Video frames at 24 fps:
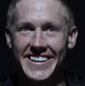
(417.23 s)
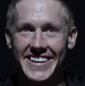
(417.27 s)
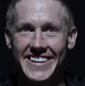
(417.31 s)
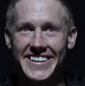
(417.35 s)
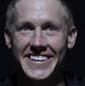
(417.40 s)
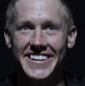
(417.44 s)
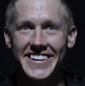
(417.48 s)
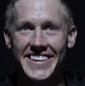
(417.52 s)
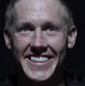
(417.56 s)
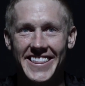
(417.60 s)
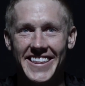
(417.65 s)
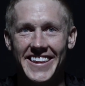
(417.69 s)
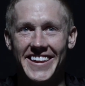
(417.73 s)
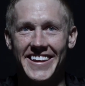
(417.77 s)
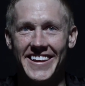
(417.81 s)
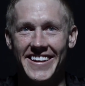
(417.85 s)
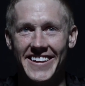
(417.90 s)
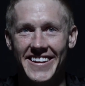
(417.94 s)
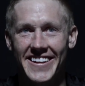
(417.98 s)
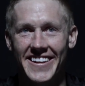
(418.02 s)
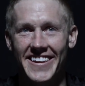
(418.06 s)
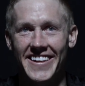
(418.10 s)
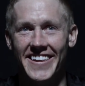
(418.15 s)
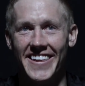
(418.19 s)

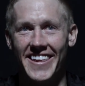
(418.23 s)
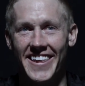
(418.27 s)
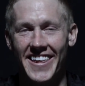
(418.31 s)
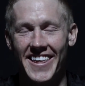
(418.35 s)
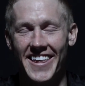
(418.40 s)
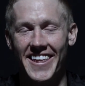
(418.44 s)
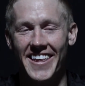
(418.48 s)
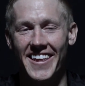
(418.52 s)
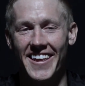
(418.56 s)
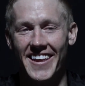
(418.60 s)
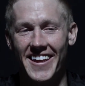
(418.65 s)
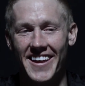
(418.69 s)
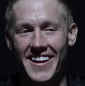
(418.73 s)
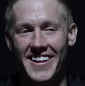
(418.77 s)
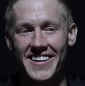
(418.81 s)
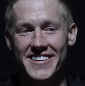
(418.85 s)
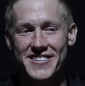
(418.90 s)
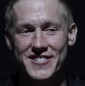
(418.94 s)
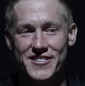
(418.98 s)
it.